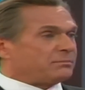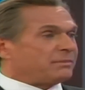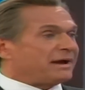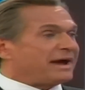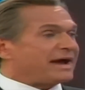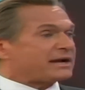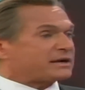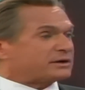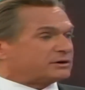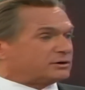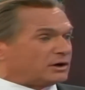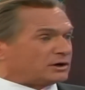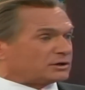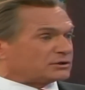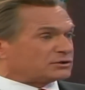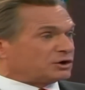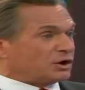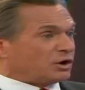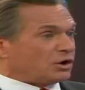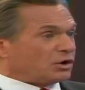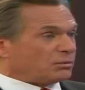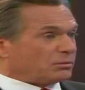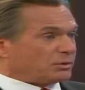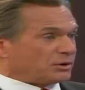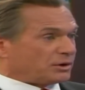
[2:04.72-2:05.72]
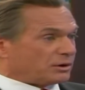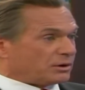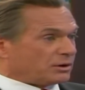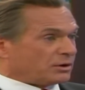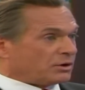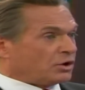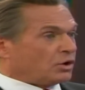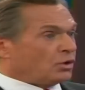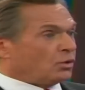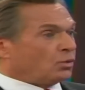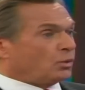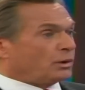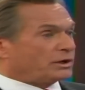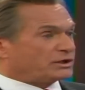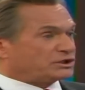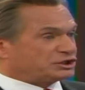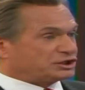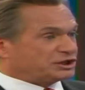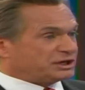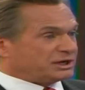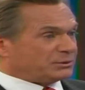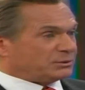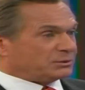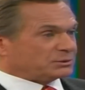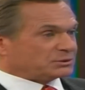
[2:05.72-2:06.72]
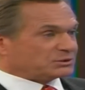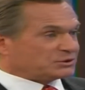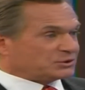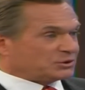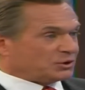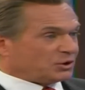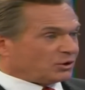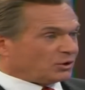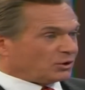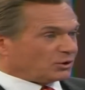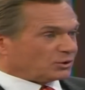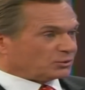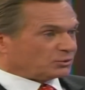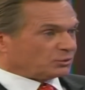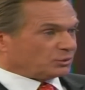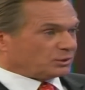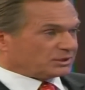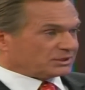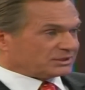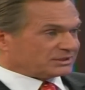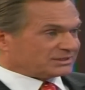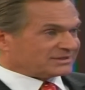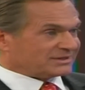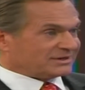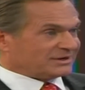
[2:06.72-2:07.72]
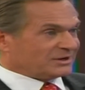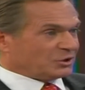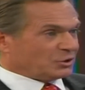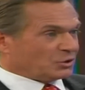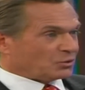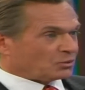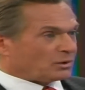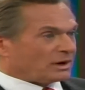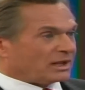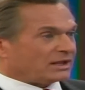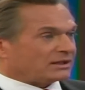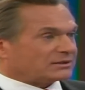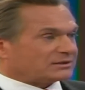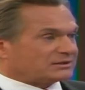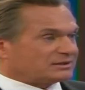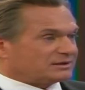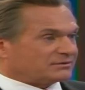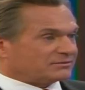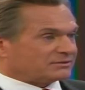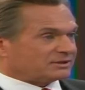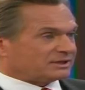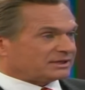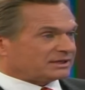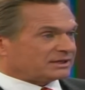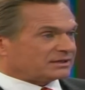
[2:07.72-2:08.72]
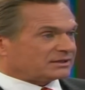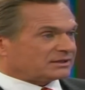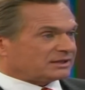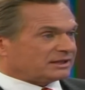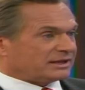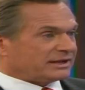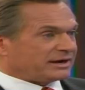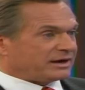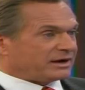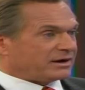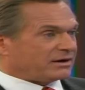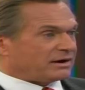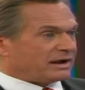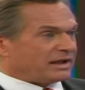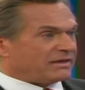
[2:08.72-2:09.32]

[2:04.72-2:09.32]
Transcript: back in October, which she was told was relatively clear,